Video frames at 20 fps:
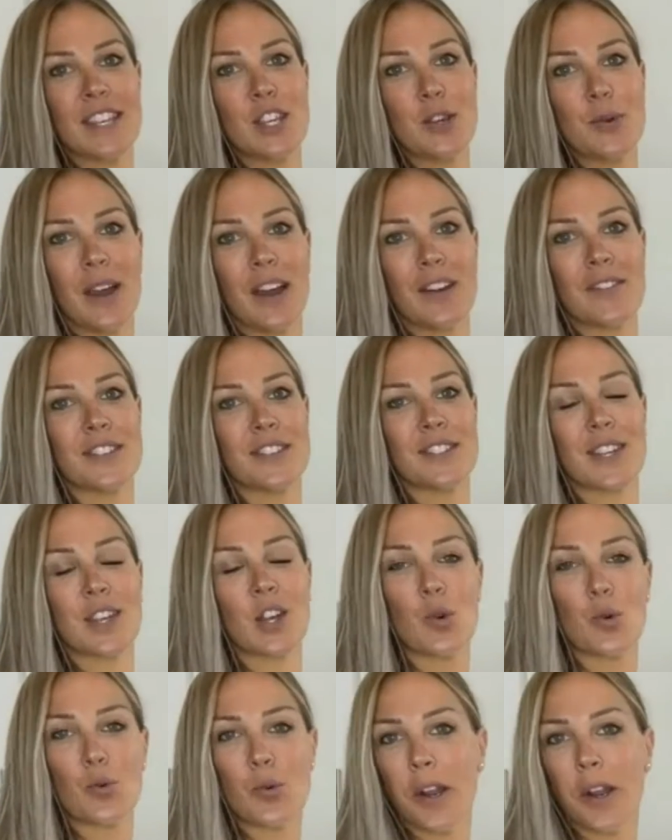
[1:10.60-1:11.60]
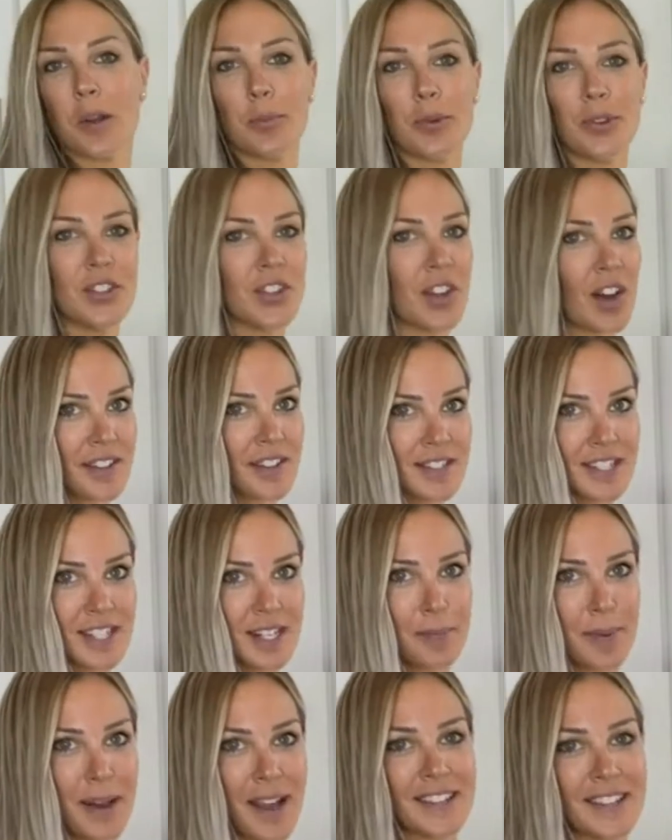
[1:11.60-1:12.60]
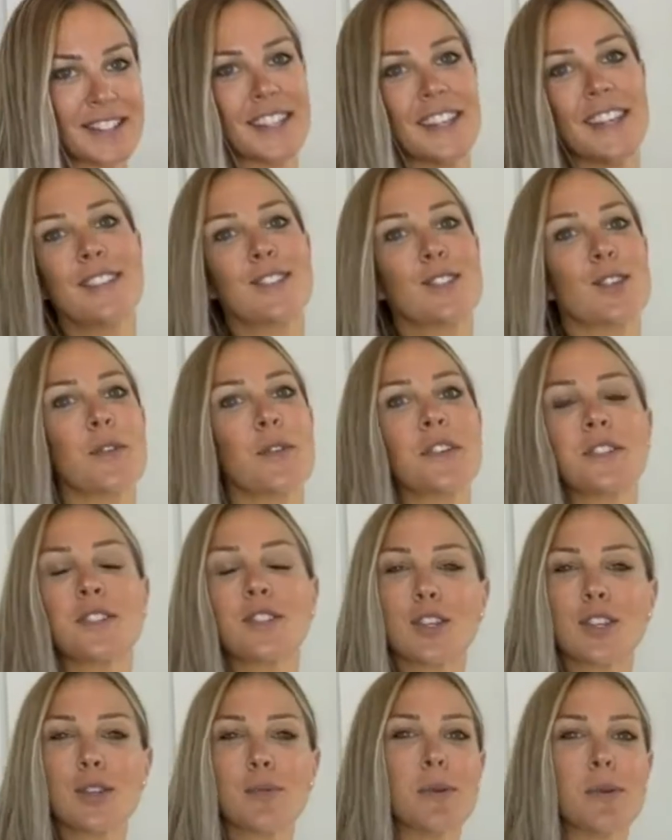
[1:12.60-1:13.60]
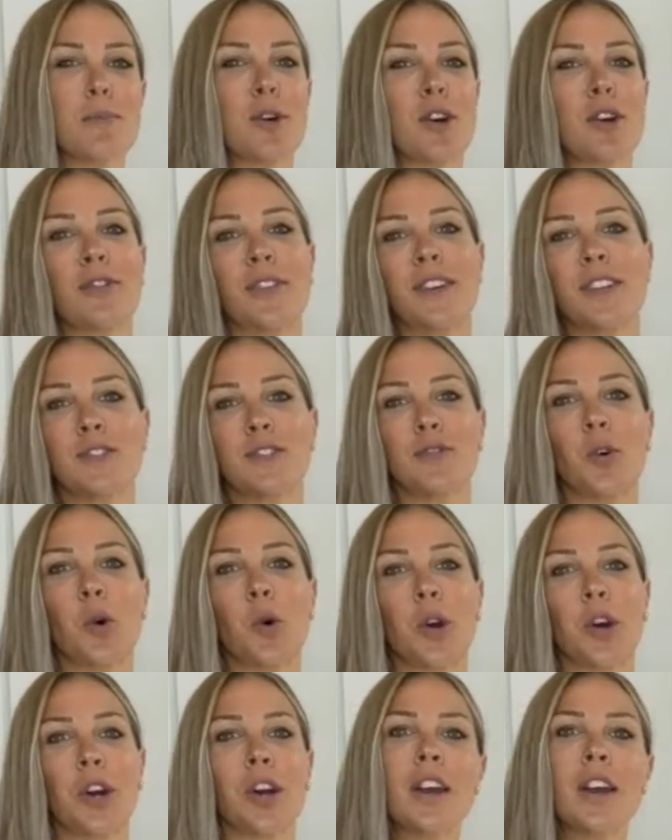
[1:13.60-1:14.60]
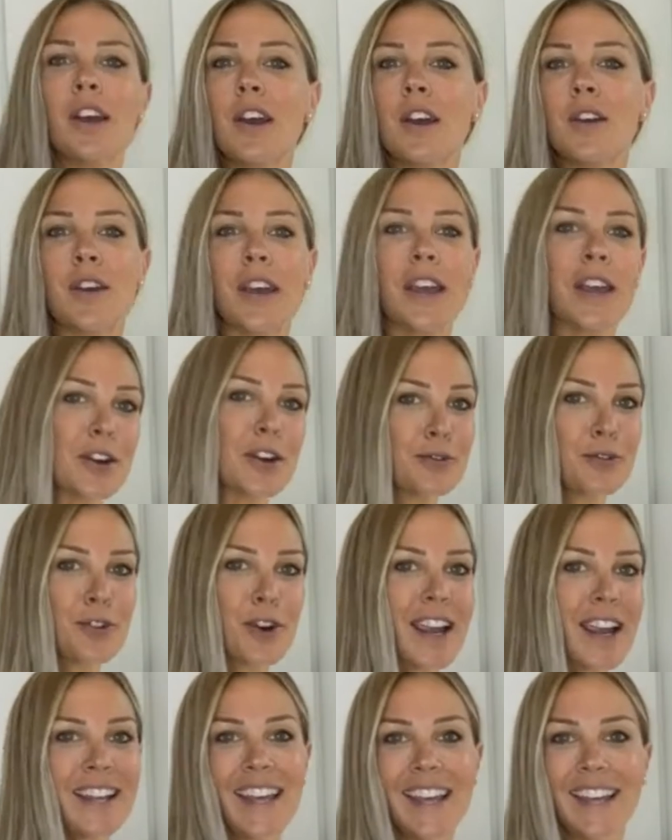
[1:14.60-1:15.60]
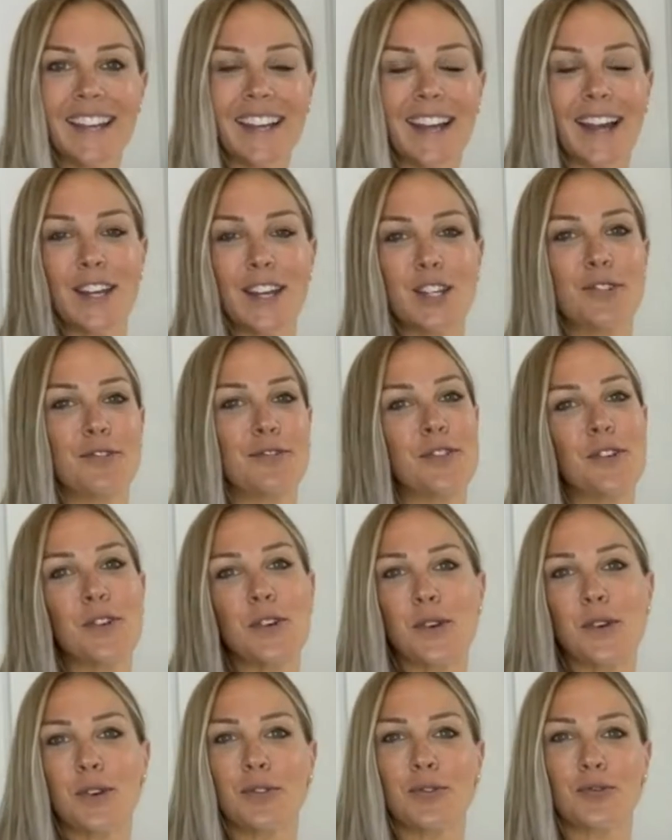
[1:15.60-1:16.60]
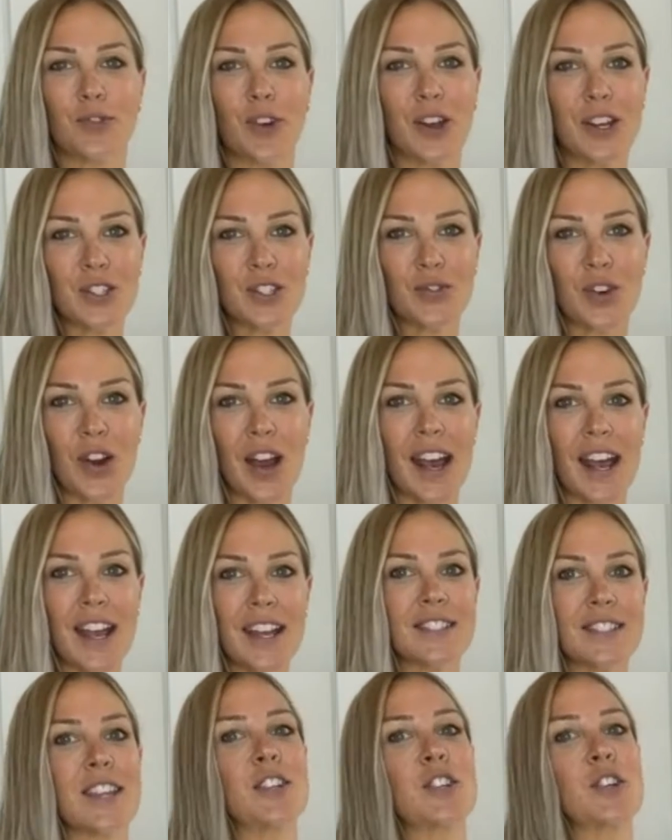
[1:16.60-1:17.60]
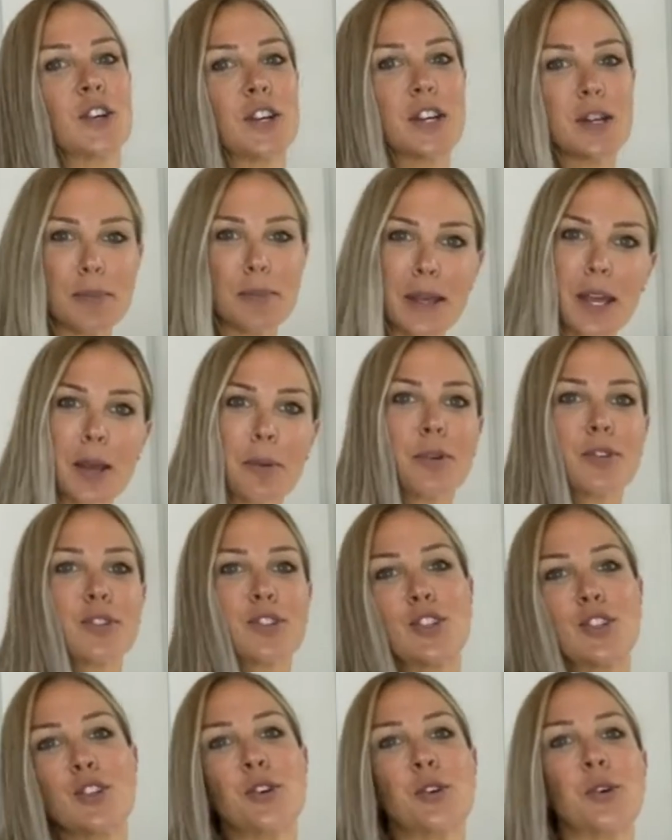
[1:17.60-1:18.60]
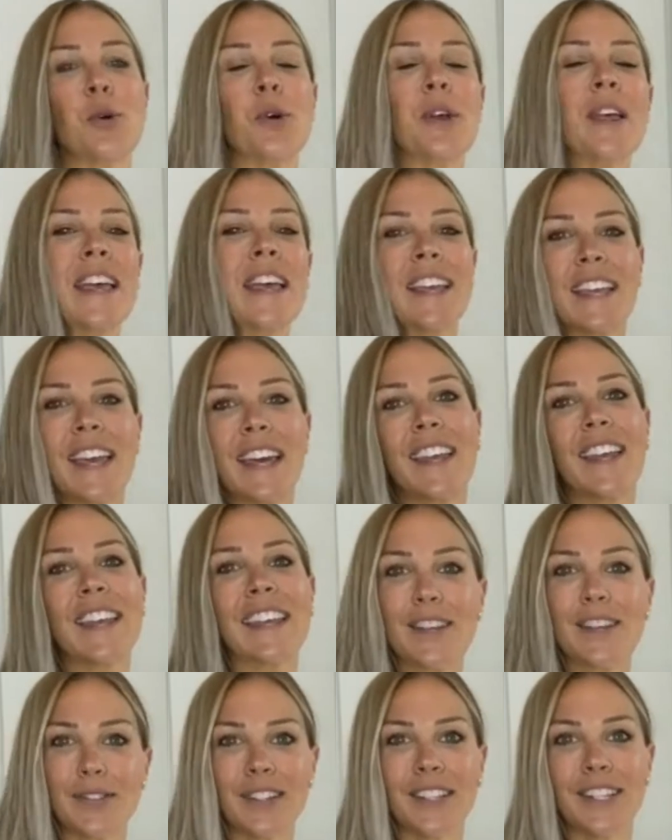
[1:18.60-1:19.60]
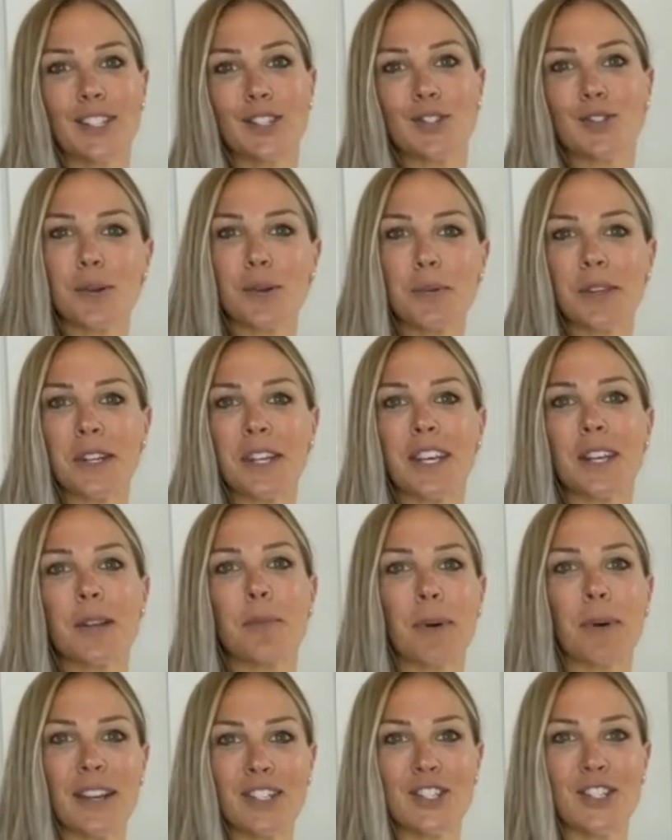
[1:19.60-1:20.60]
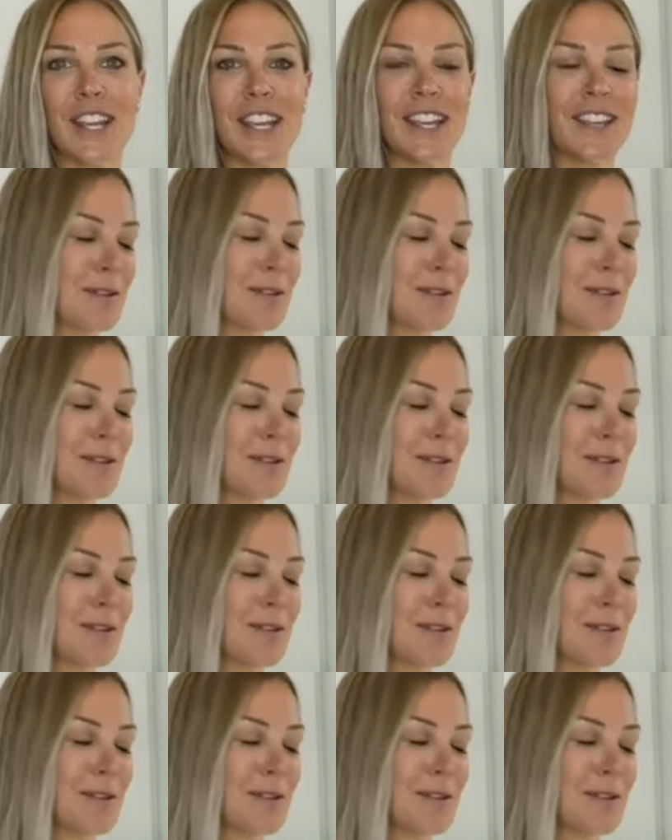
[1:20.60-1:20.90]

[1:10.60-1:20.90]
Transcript: you have this incredible nonstick basket. So this is gonna be perfect for air frying any kind of food, French fries, and you're gonna be able to get it evenly distributed by shaking the